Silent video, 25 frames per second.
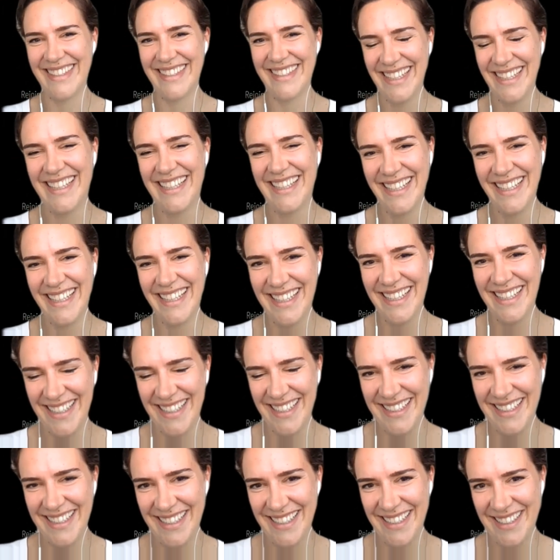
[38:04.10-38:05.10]

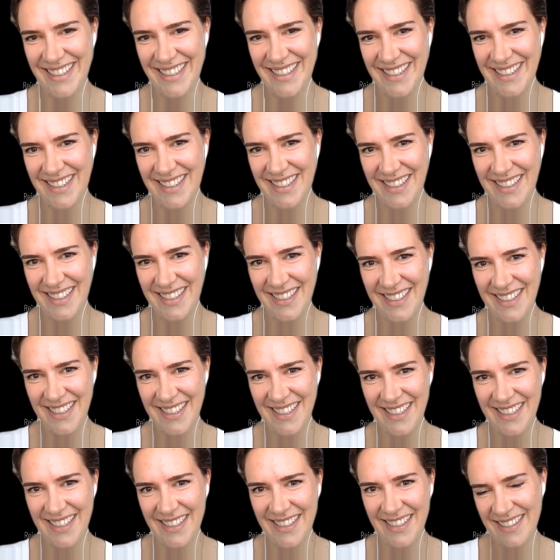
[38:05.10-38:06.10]

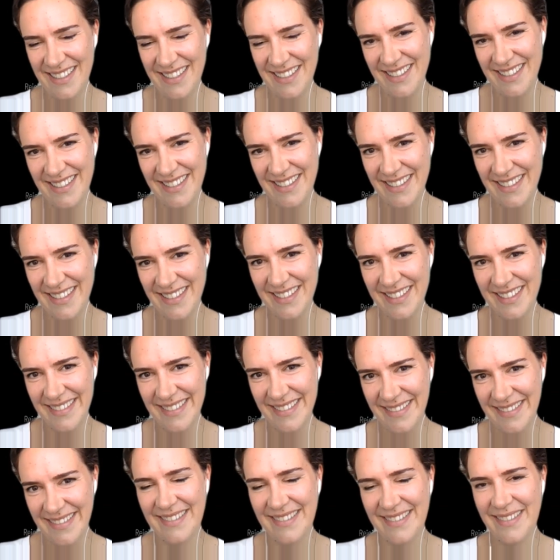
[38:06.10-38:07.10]

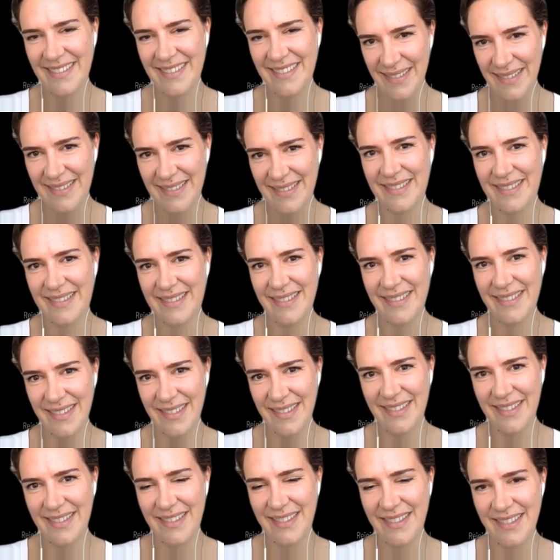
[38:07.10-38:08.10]

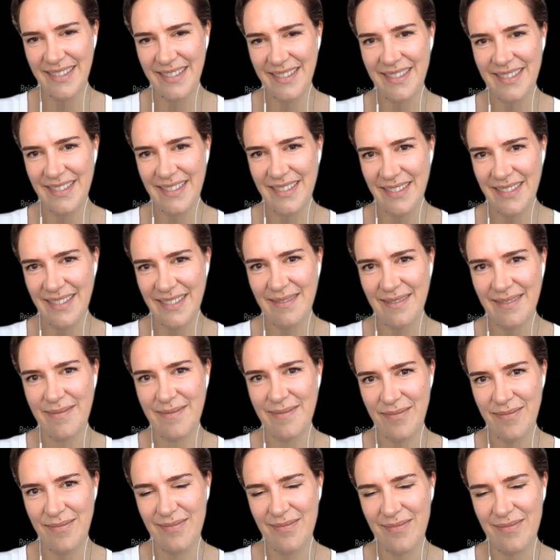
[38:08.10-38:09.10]
[no speech]